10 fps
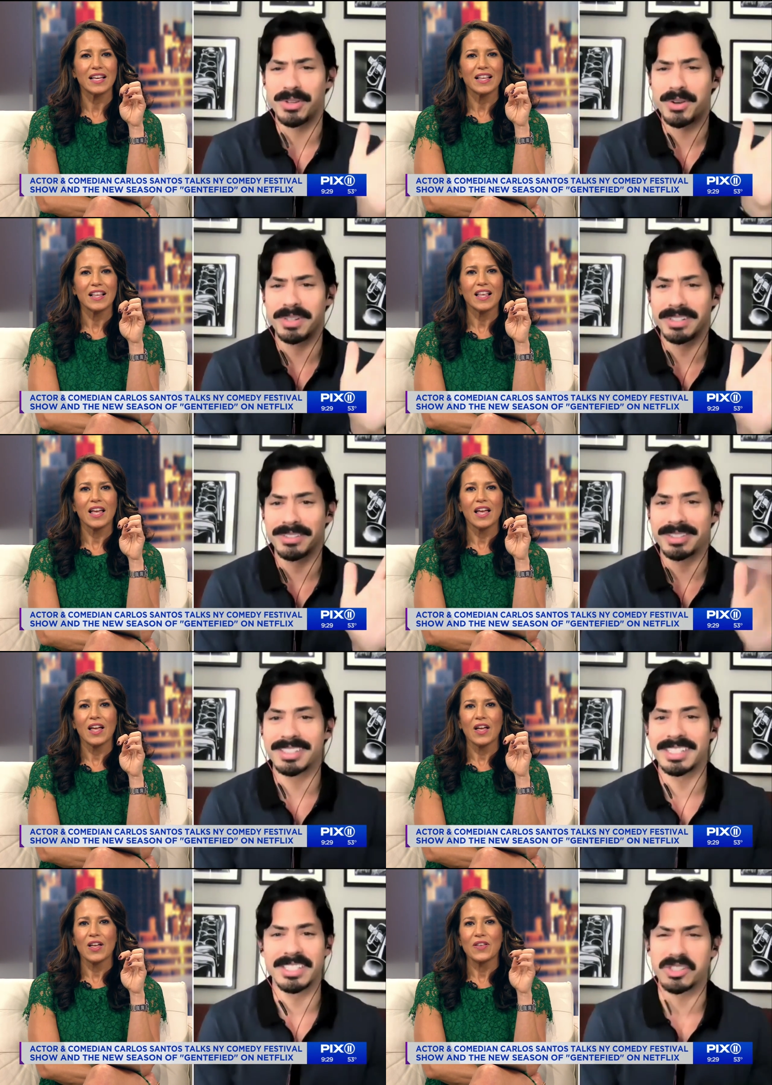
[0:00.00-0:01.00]
Speaker 1: go
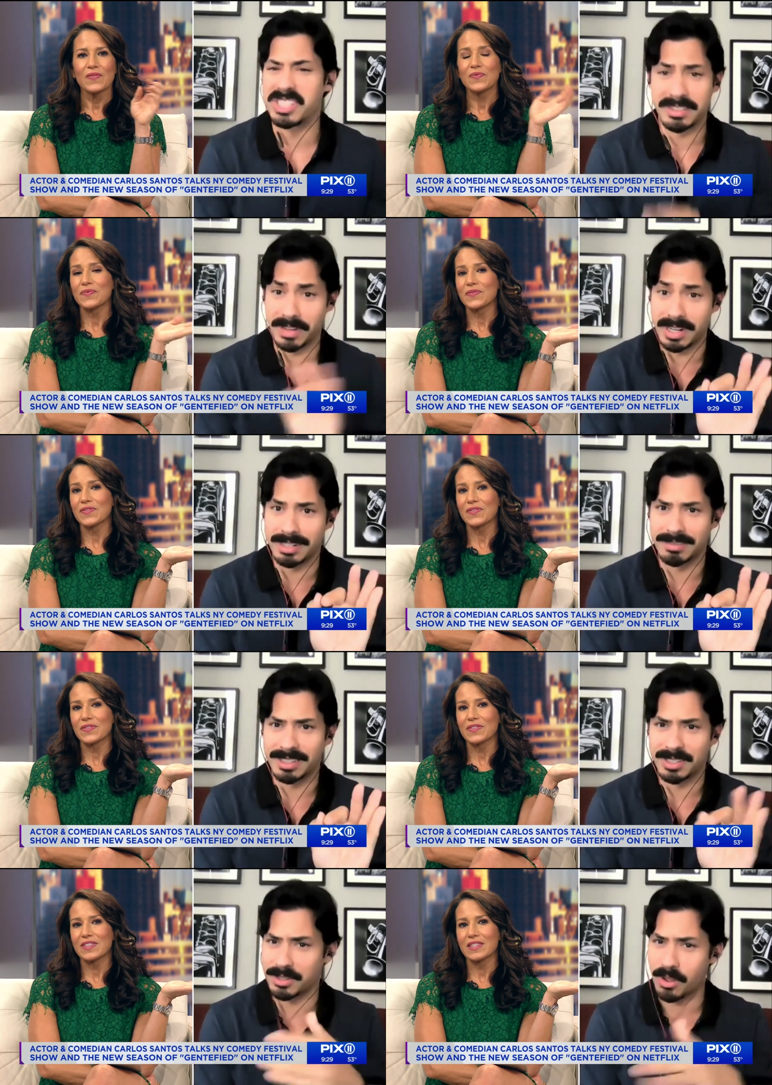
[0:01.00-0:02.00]
into details. This
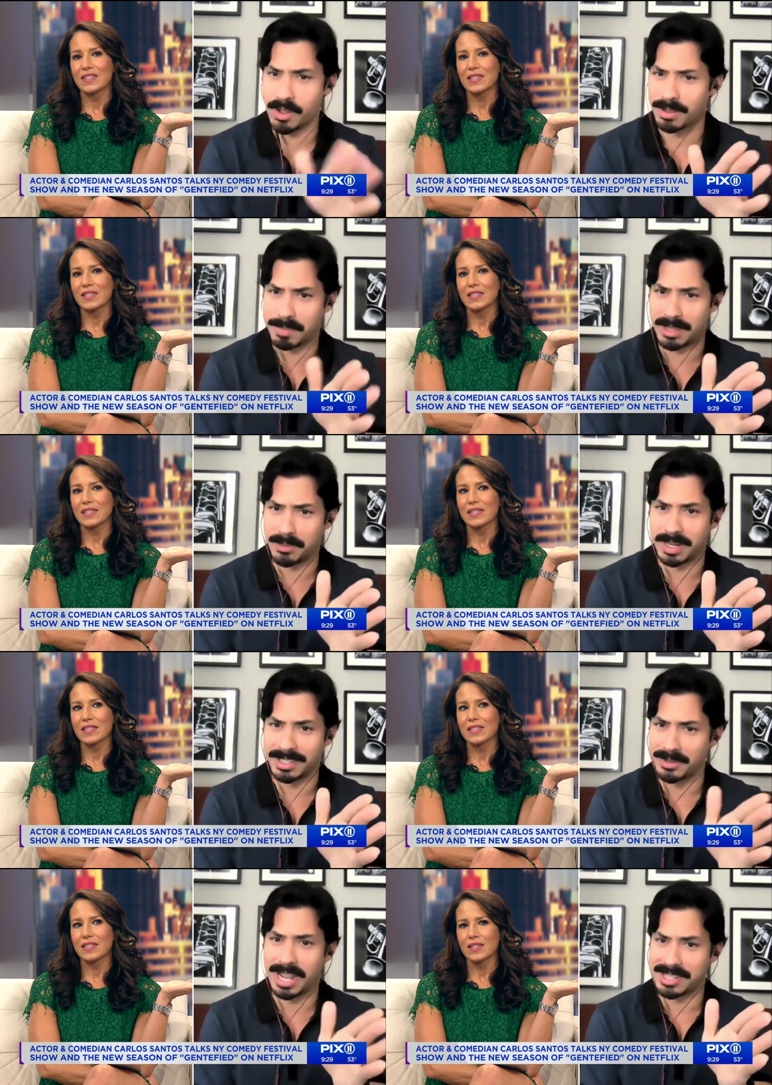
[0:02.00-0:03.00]
is all by the way,
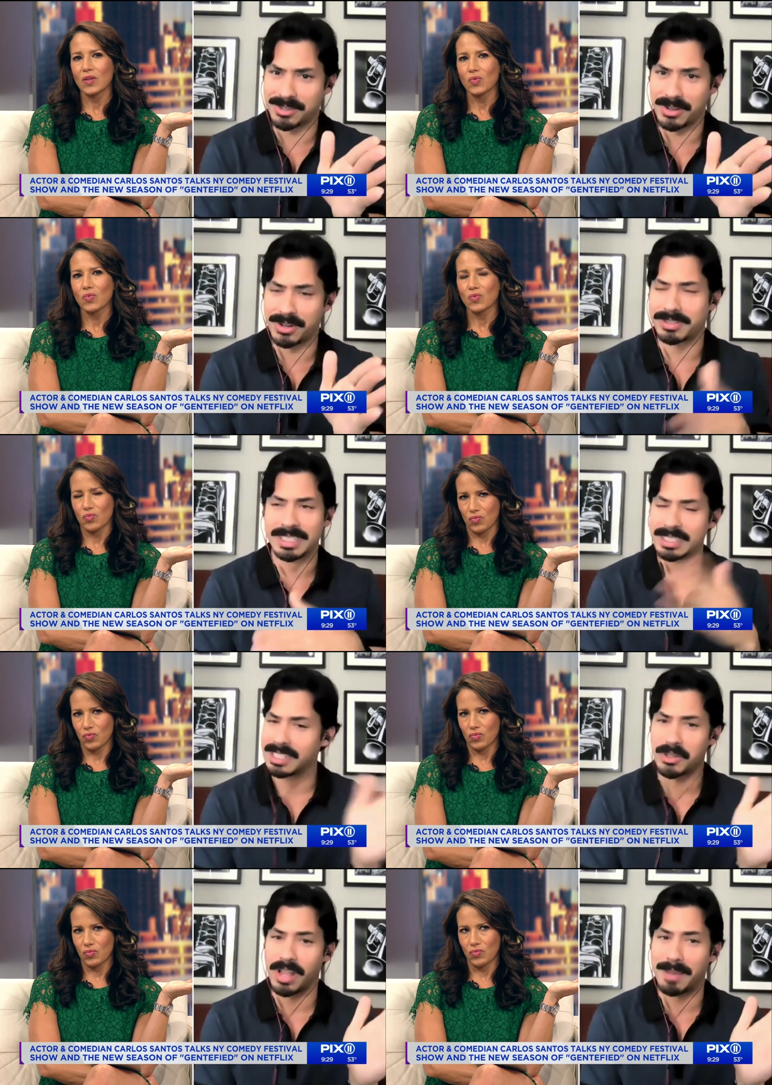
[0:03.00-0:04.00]
as you know,
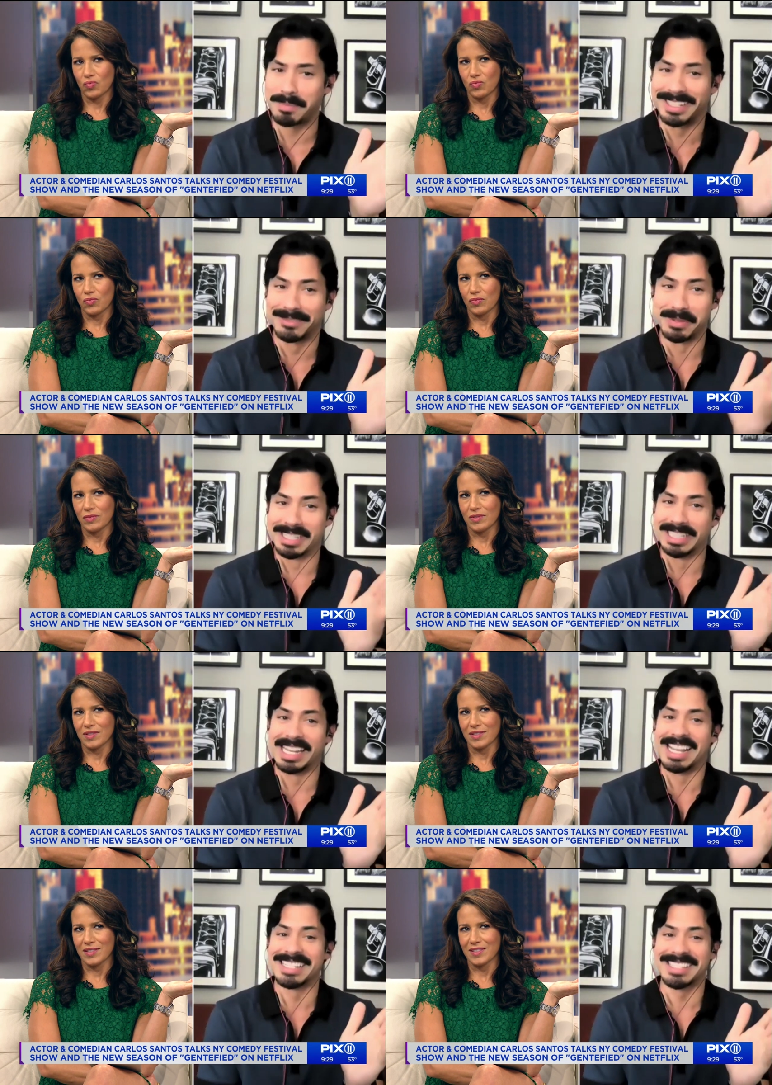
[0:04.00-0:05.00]
this all happened within the
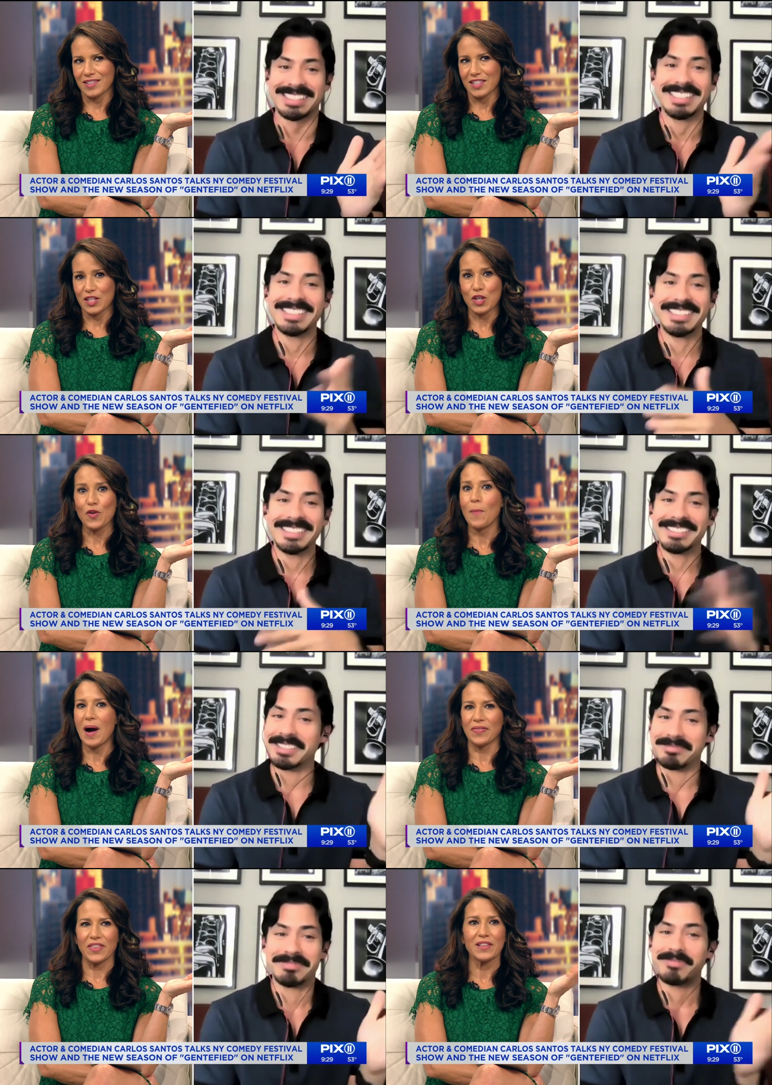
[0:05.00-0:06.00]
last
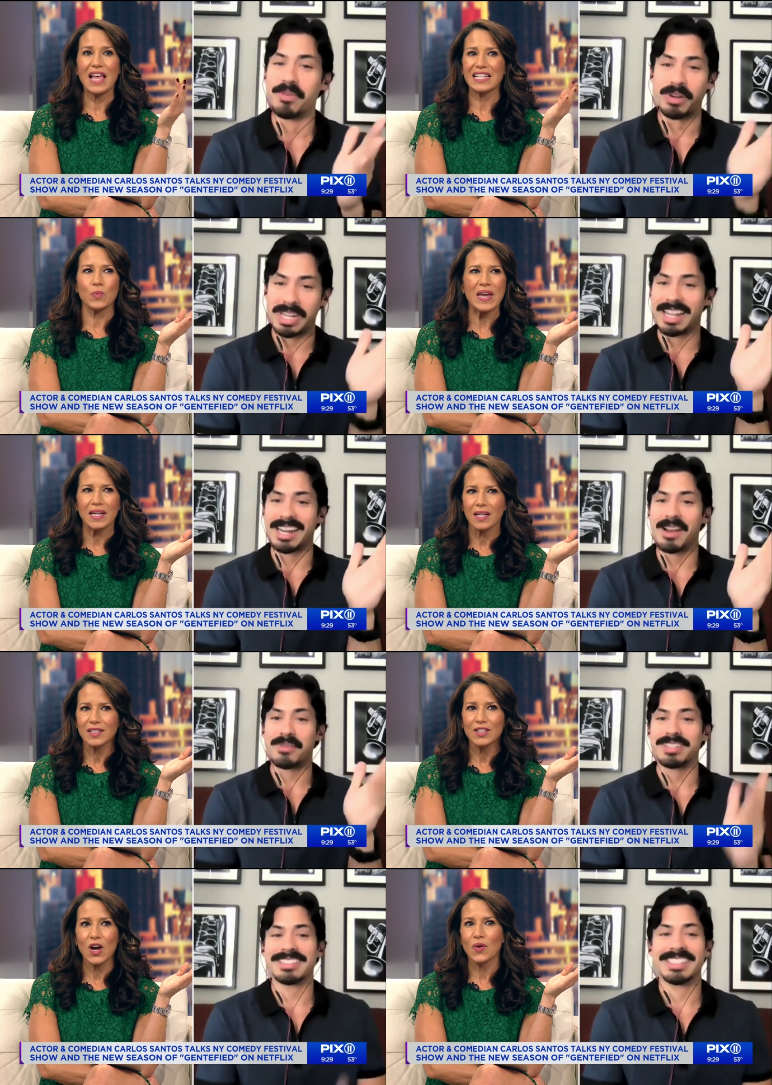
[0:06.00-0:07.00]
month, the
Speaker 2: last week.
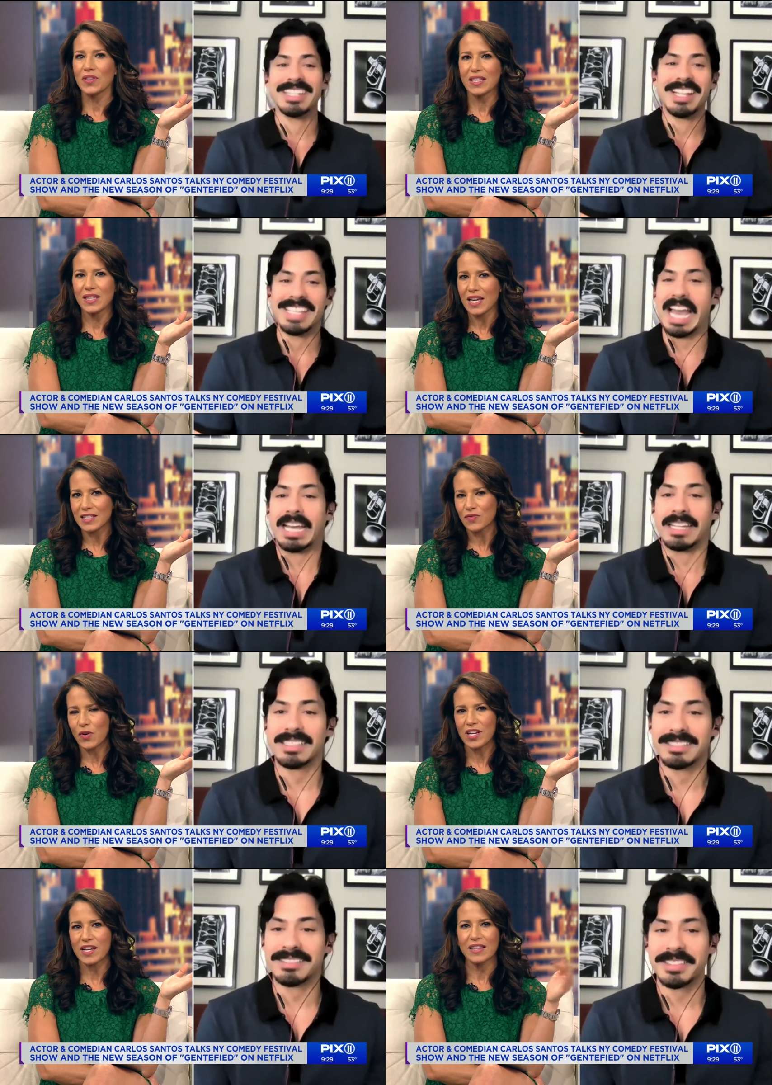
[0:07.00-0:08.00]
Hours. No, in the last
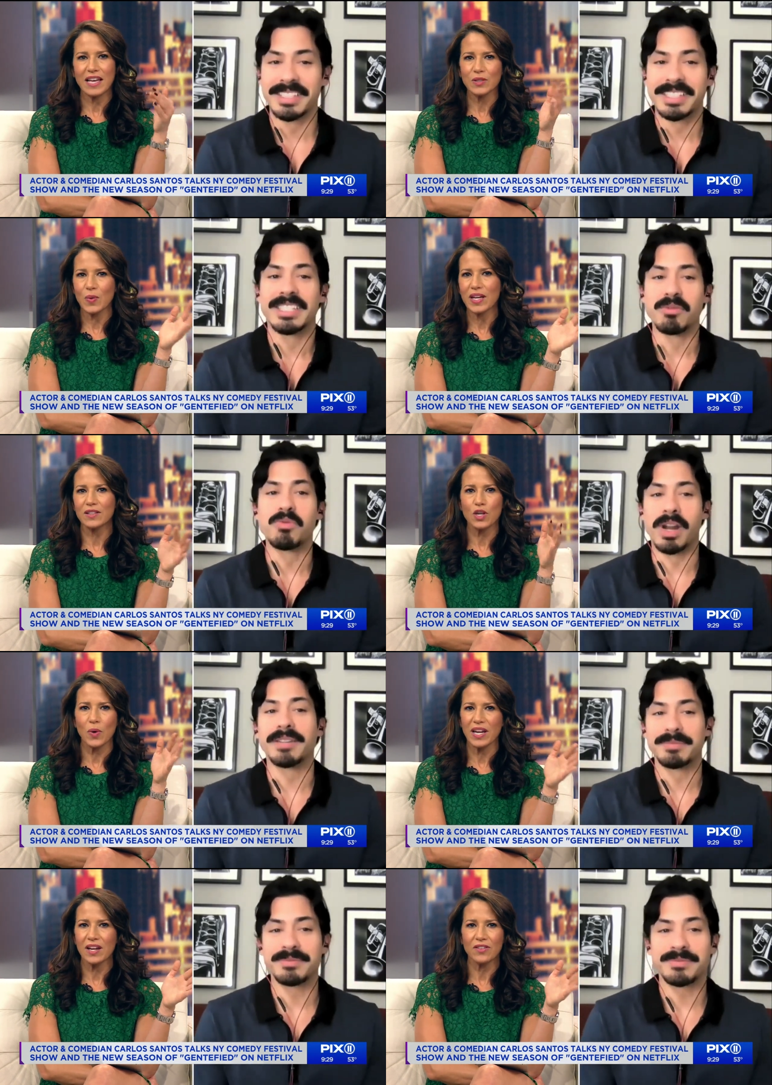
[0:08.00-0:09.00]
48, last week, right. You
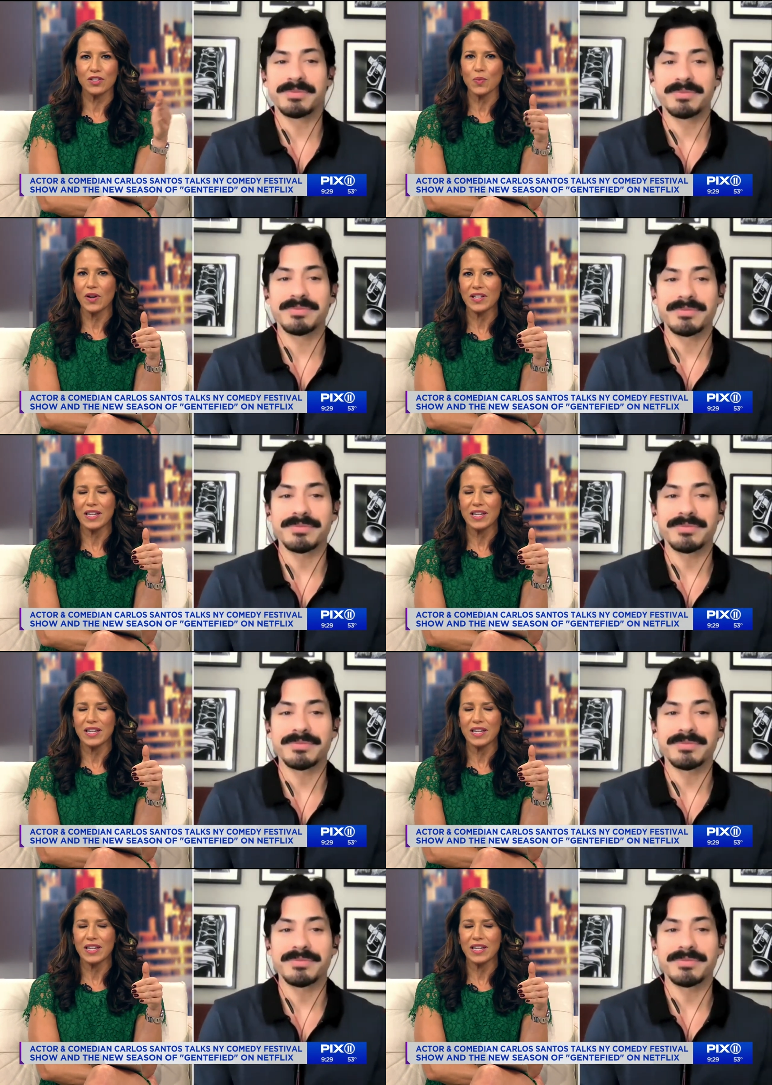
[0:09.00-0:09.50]
were here, then you weren't